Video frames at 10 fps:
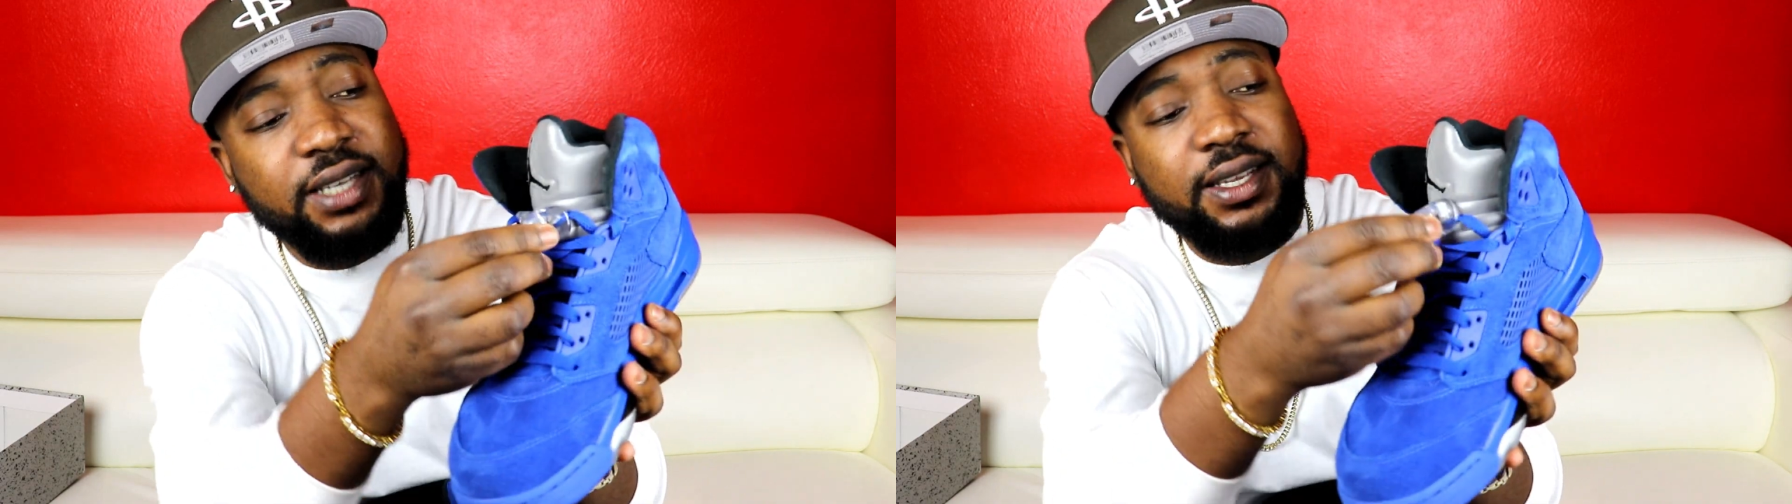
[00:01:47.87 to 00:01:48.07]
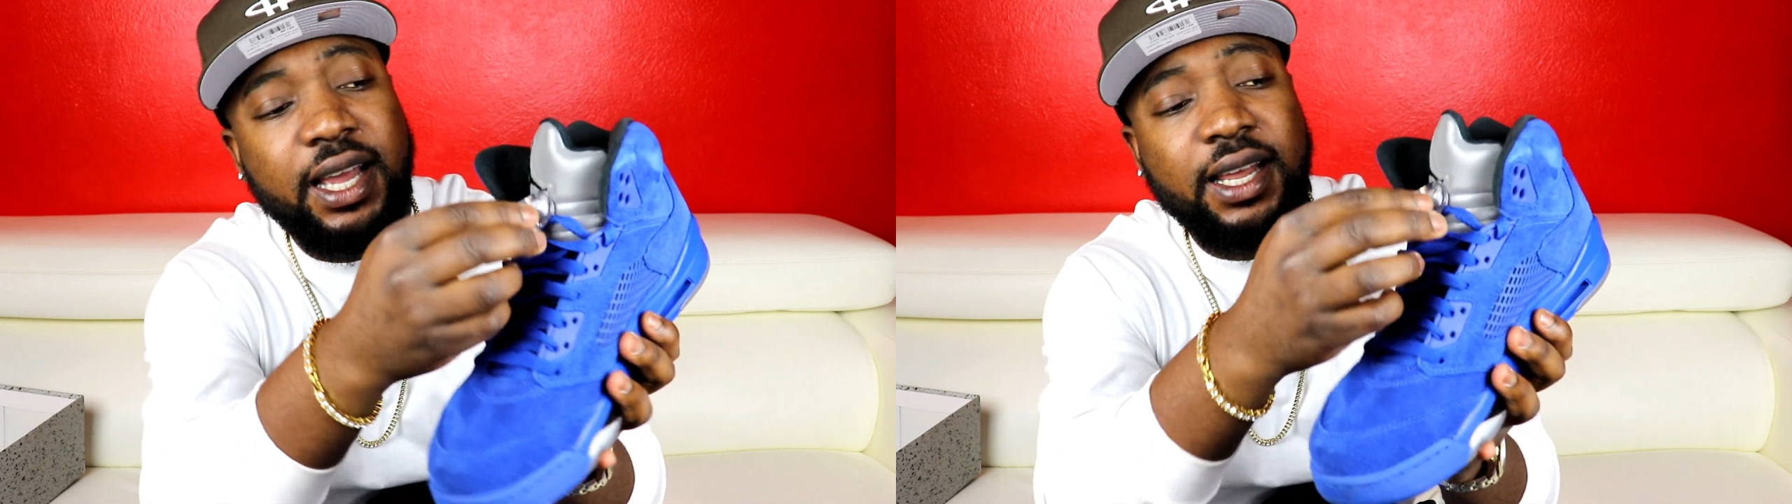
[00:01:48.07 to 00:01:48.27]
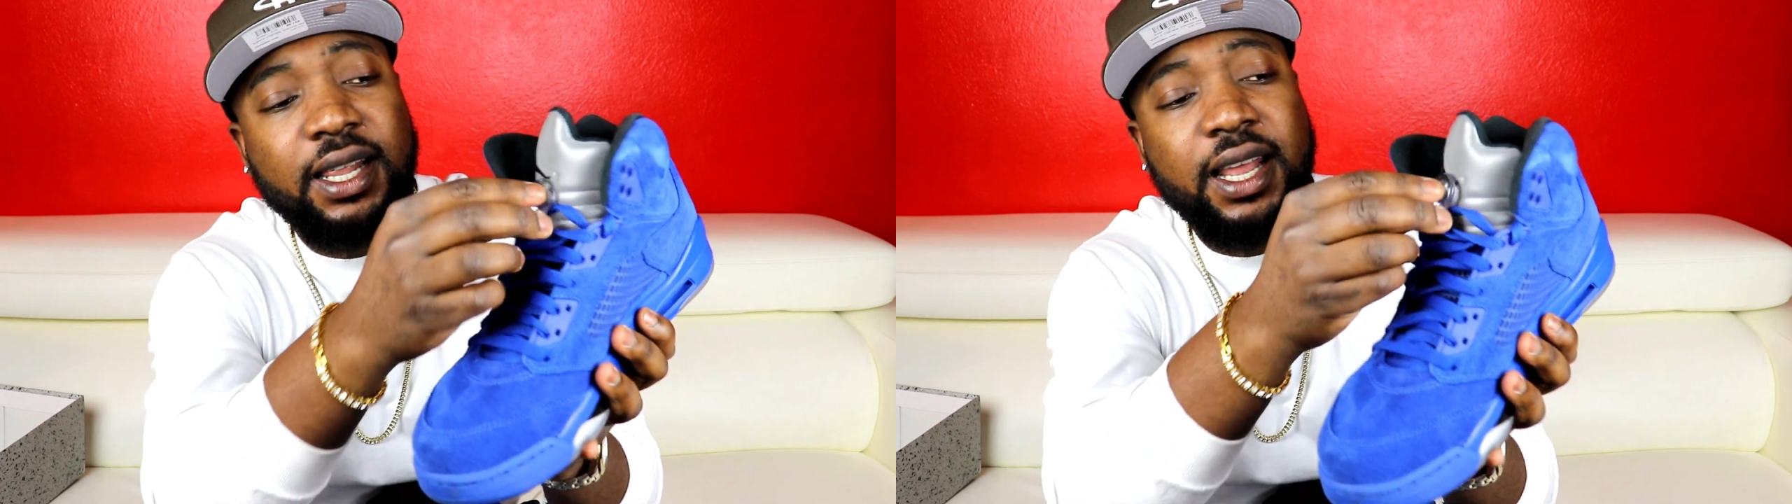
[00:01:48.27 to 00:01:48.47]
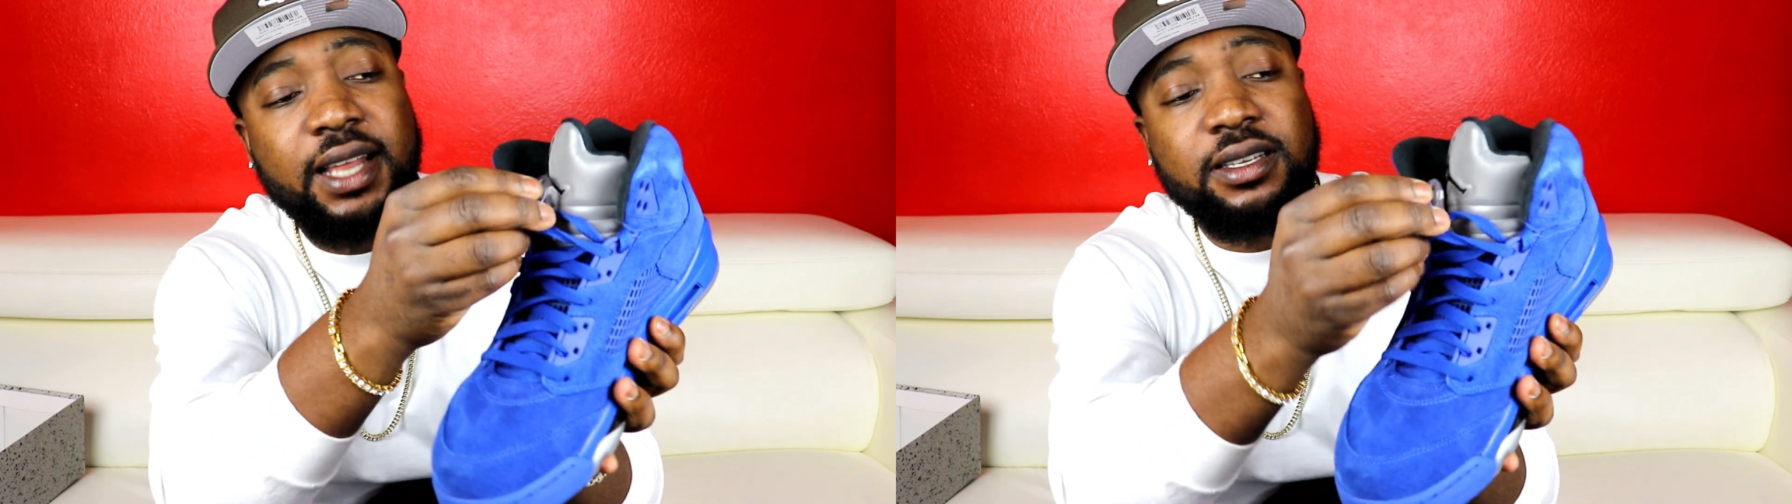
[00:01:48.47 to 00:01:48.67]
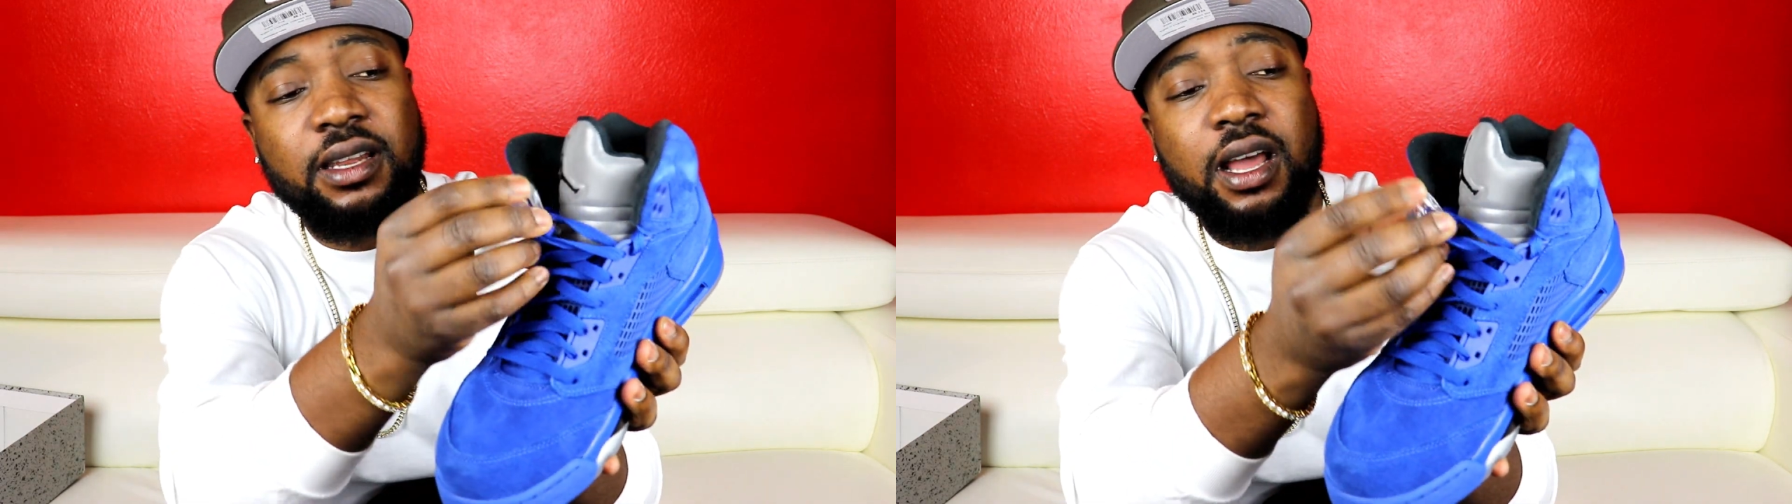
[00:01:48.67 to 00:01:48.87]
It's got a lace